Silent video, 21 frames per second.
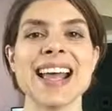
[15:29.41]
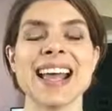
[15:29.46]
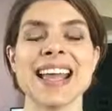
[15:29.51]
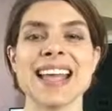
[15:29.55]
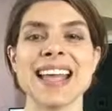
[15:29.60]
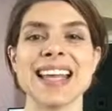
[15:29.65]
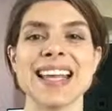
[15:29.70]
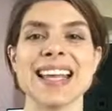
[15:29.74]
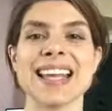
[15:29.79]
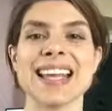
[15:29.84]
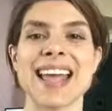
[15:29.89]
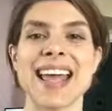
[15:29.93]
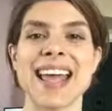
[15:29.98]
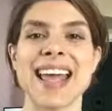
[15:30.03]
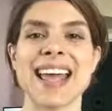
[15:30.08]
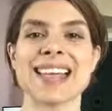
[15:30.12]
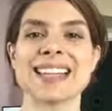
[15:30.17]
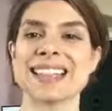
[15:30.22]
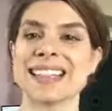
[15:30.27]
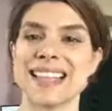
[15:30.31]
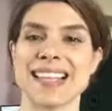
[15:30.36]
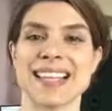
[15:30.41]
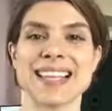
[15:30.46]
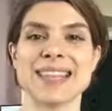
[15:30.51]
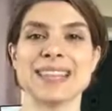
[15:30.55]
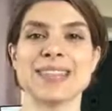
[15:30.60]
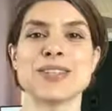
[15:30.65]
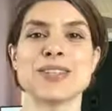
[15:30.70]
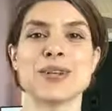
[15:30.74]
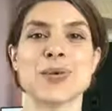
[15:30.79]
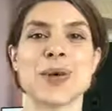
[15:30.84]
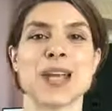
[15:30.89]
in a sticky
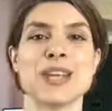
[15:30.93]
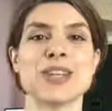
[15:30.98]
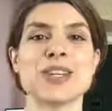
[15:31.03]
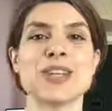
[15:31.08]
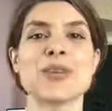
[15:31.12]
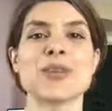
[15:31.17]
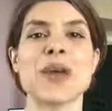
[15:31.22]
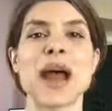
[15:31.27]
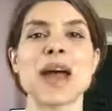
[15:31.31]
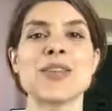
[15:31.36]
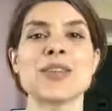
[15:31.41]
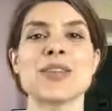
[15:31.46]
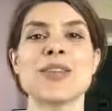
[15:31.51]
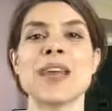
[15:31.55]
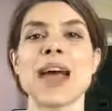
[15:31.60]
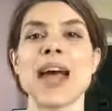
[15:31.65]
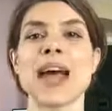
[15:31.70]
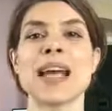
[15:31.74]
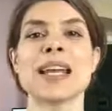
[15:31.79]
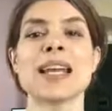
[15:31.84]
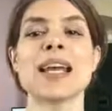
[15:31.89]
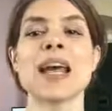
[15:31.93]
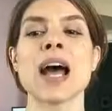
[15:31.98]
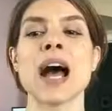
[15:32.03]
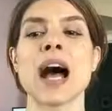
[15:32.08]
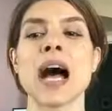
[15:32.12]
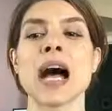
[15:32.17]
situation rather than